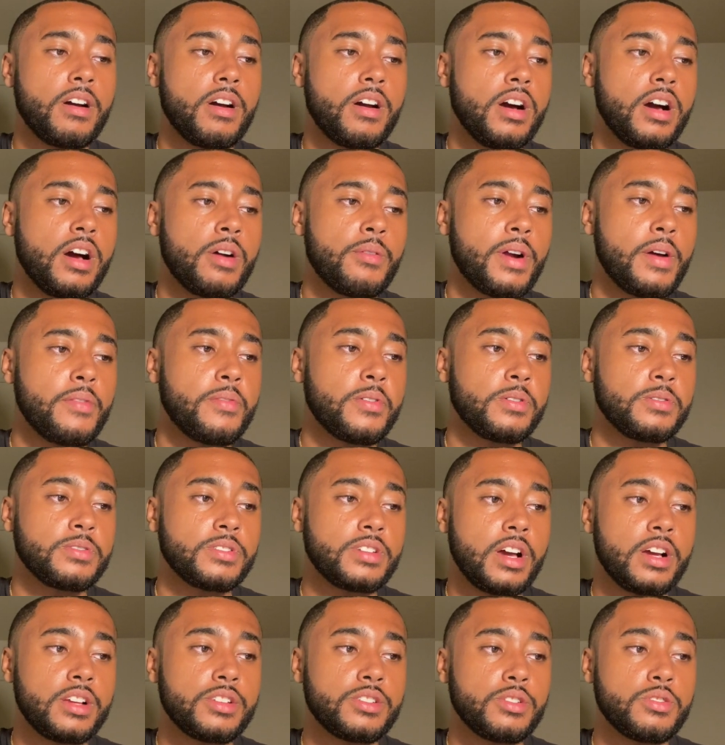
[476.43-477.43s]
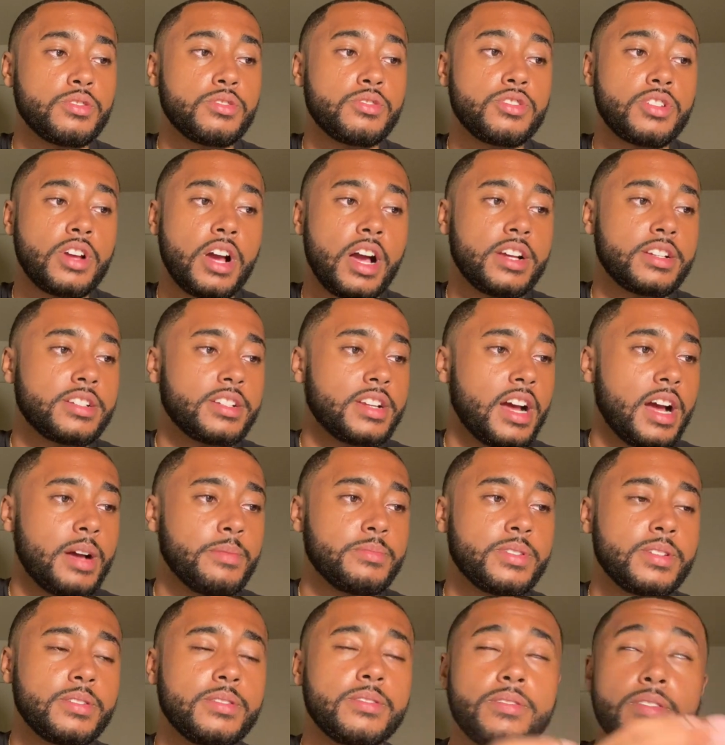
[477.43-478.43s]
Rafael Dos Anjos, Josh
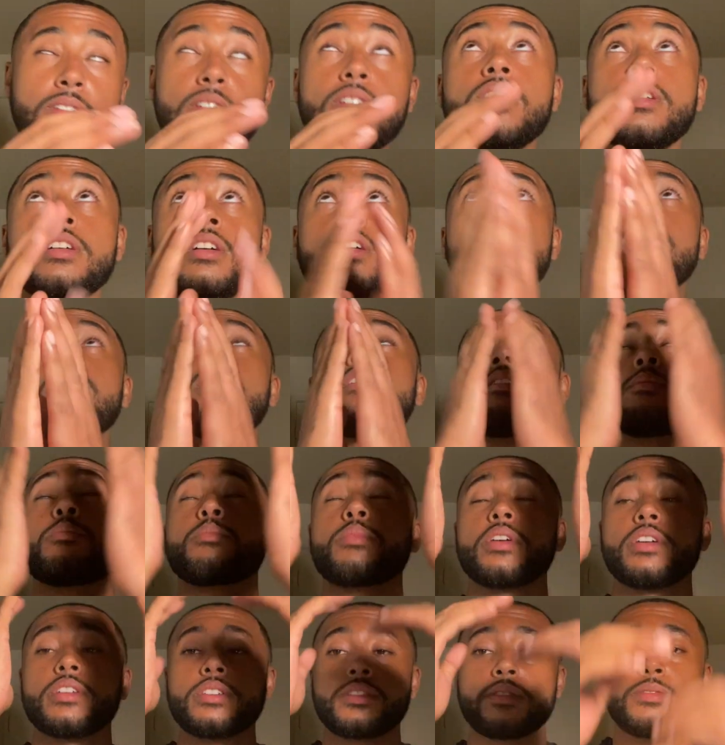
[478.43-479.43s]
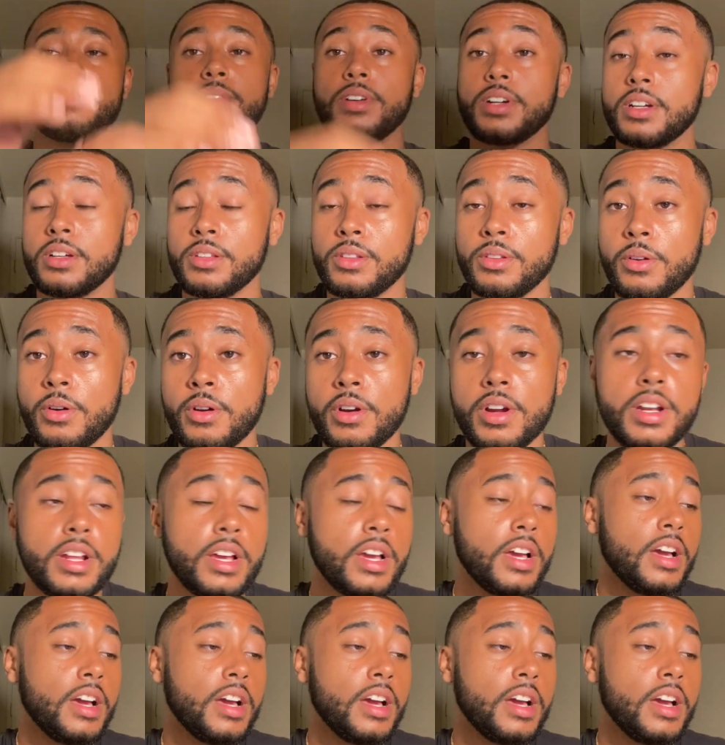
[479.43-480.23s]
Thompson. Praise the fucking Lord.